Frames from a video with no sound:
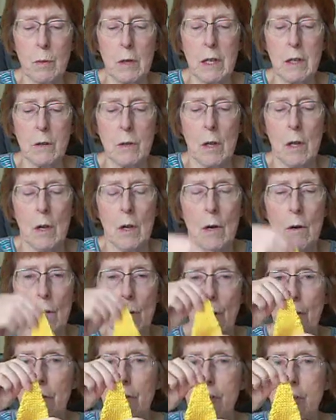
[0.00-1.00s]
with
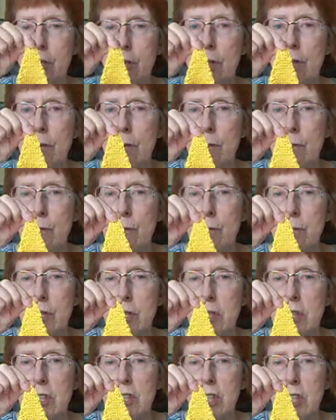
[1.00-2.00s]
one or two
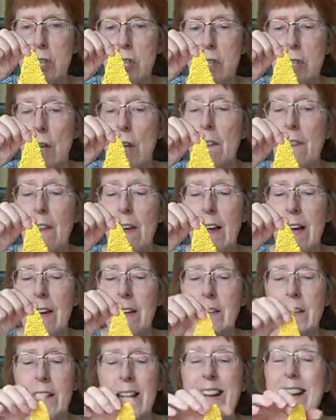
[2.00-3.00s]
stitches and
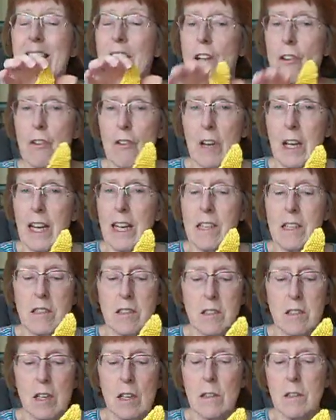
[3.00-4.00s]
then
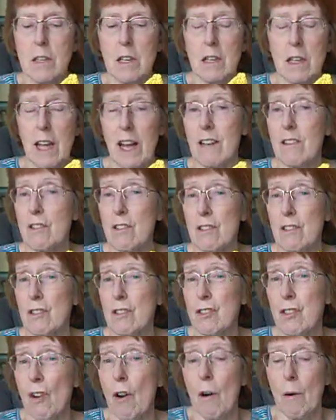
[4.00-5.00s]
increase till you get to the
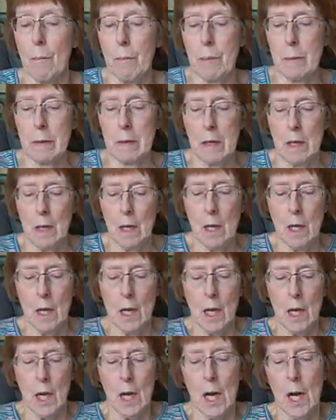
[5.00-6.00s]
top, but
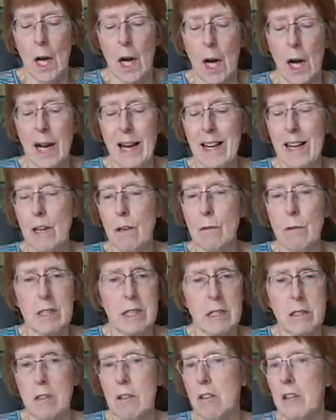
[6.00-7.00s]
I
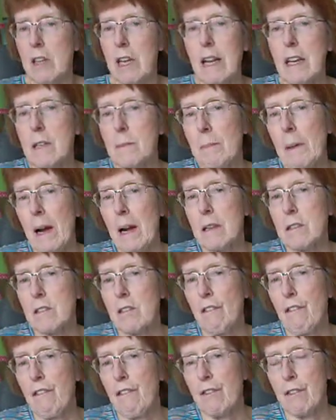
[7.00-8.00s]
always do things back
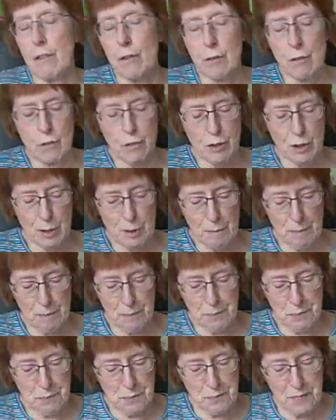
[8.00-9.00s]
to front.
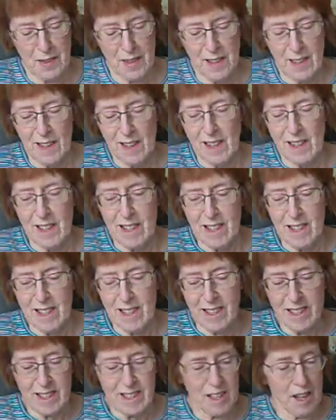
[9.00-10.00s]

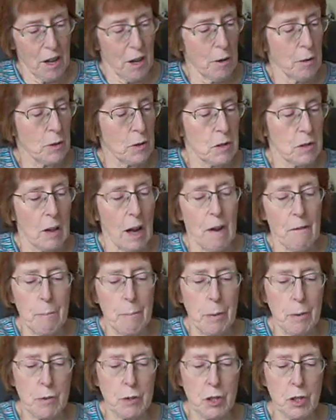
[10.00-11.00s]
So I've
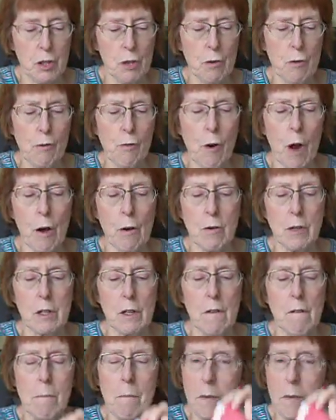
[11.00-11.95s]
put two rows of